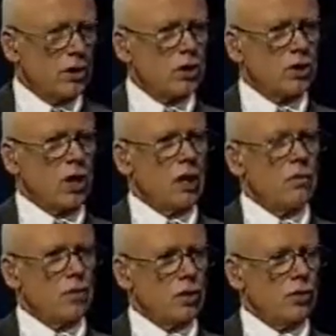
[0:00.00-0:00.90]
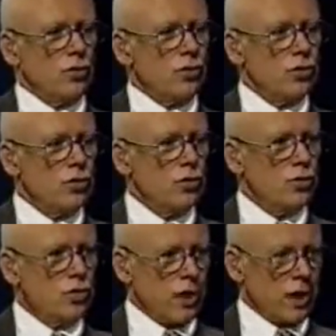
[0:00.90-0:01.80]
some to
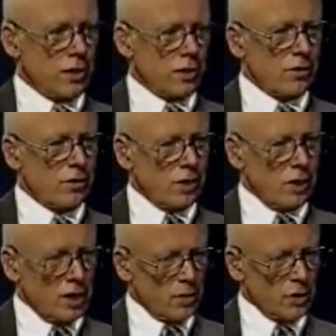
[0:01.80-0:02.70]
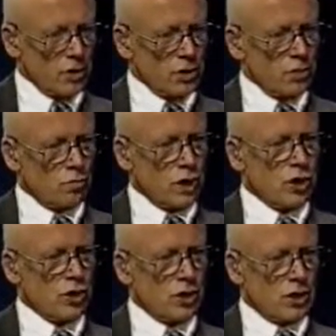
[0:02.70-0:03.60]
true ethical dilemmas in
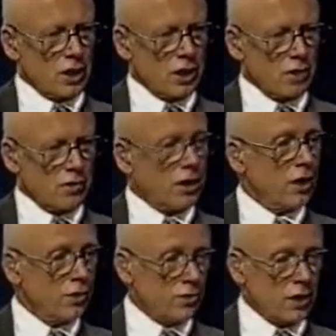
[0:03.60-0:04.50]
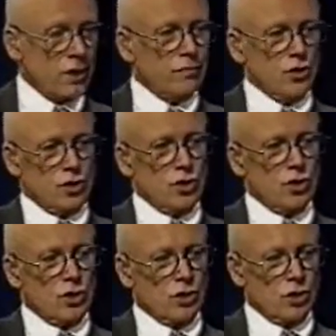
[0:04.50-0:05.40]
patient care, end-of-life
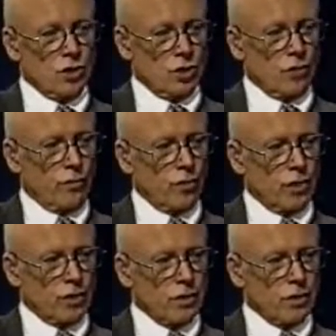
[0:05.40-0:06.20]
decisions, and so forth.